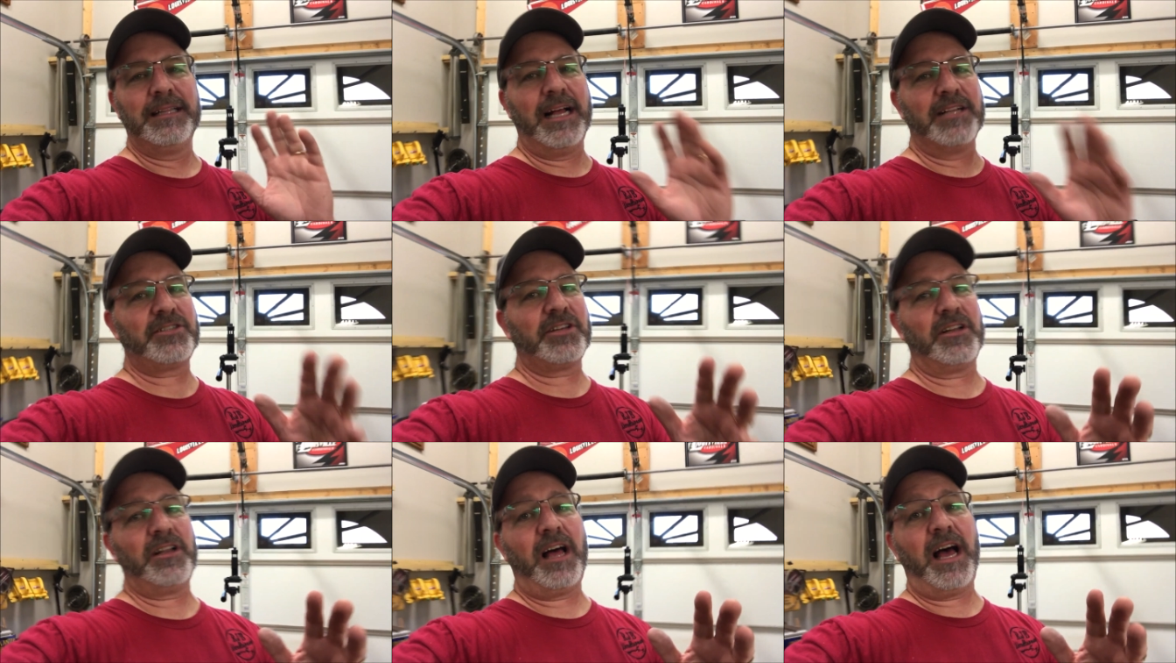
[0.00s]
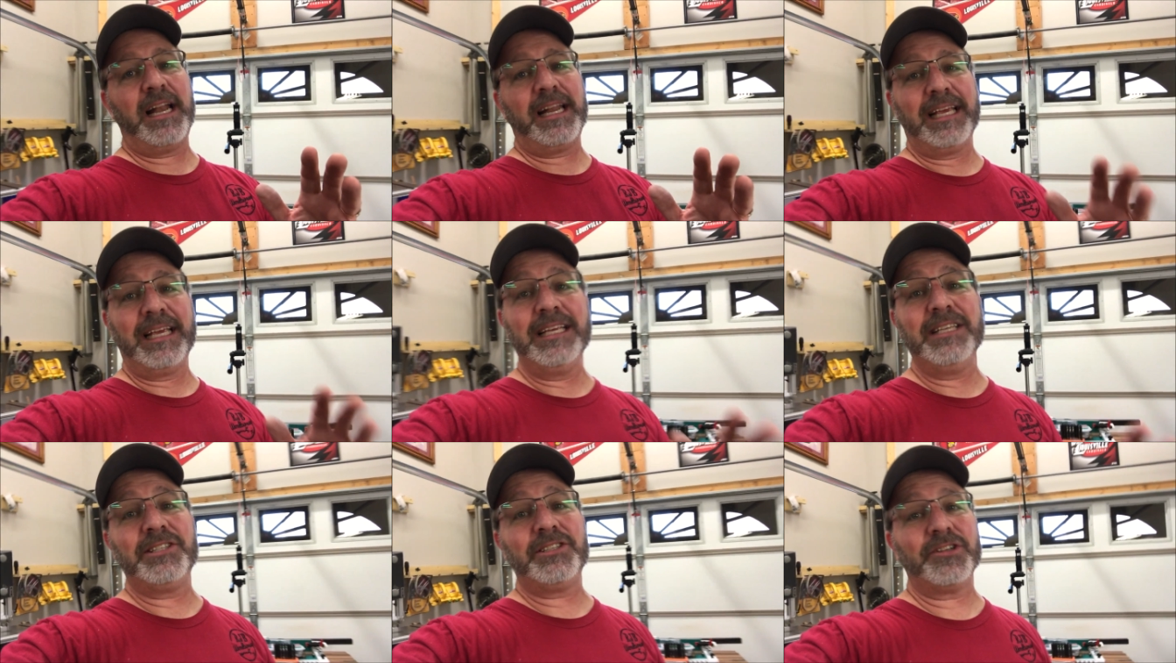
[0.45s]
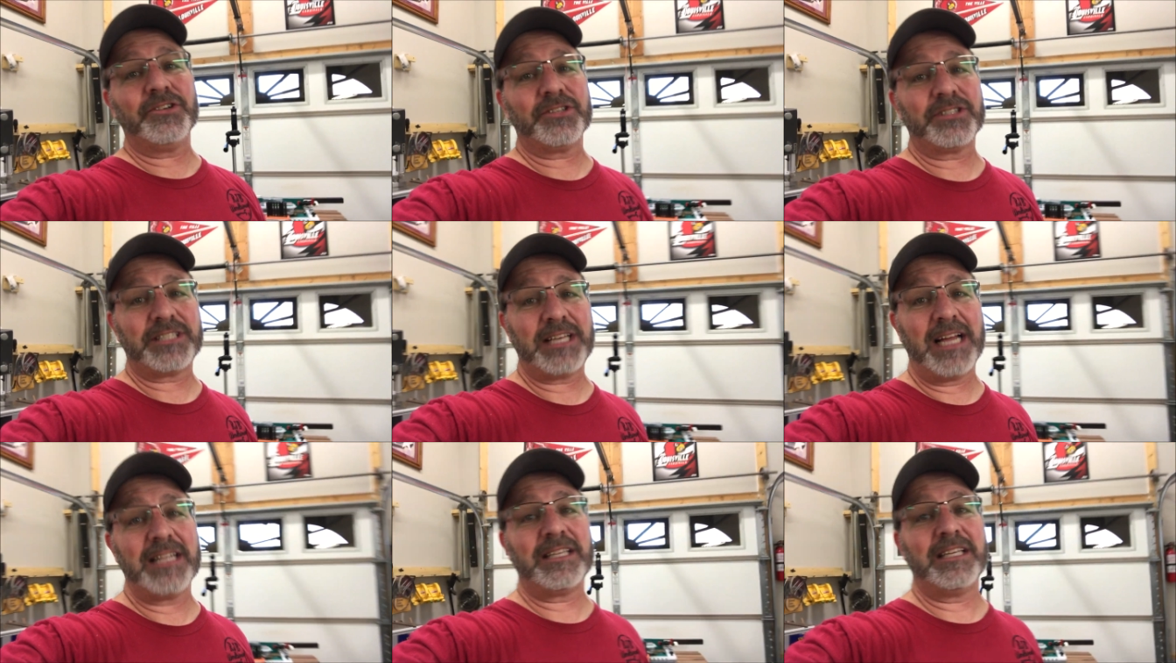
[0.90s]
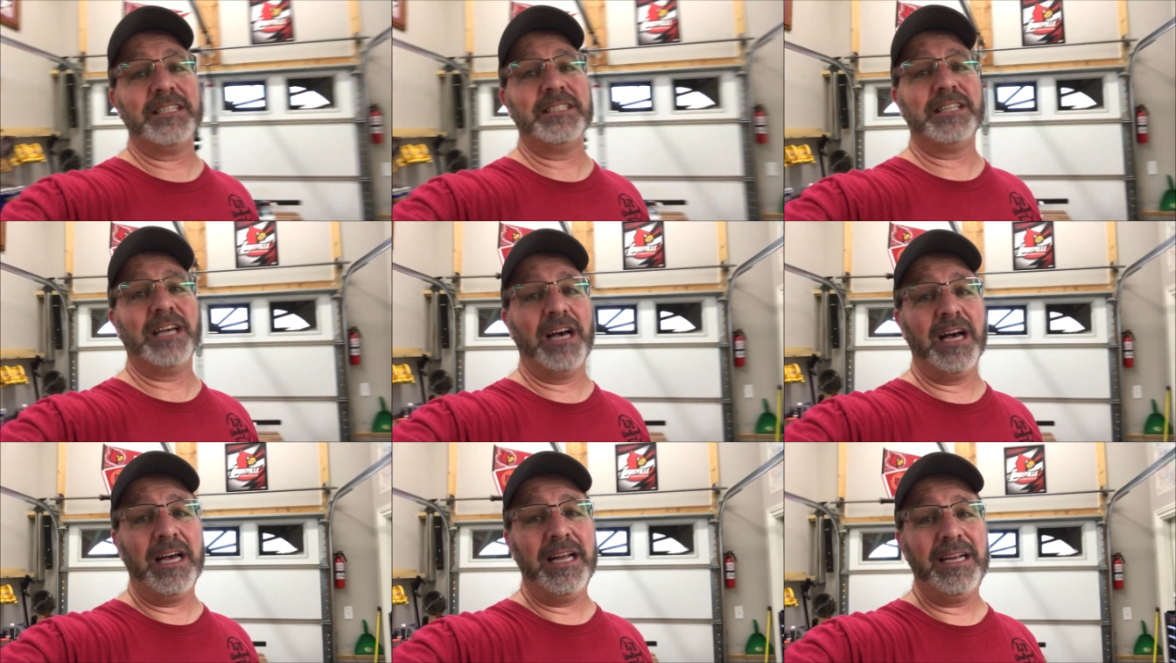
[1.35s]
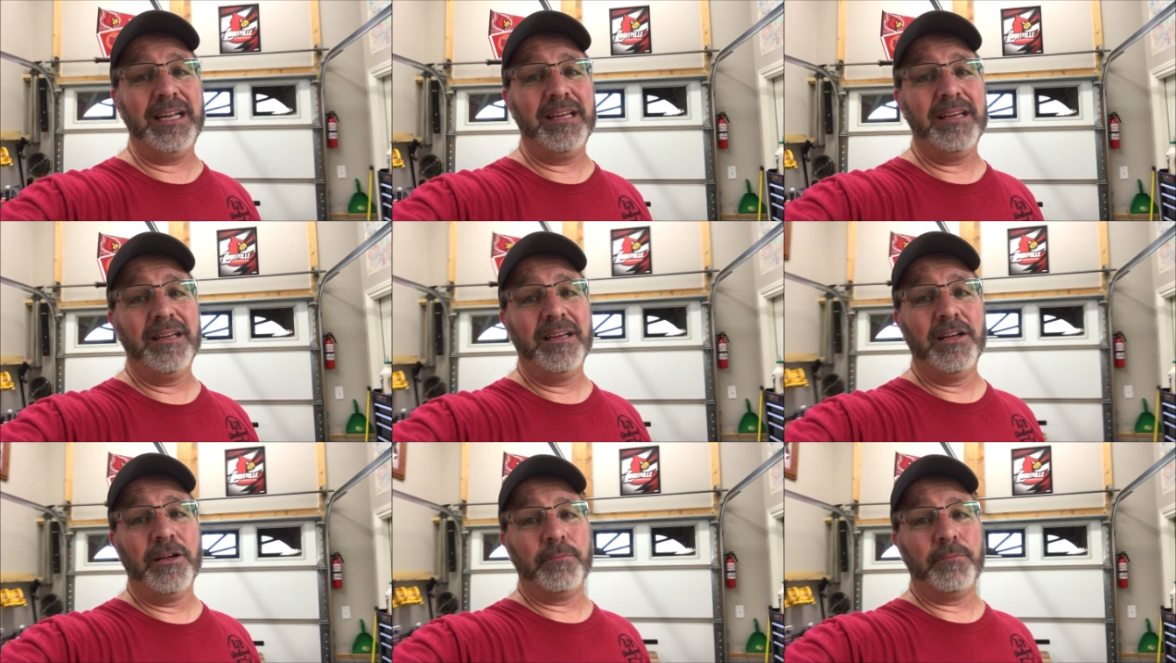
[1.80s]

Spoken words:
that's a lot easier said than done,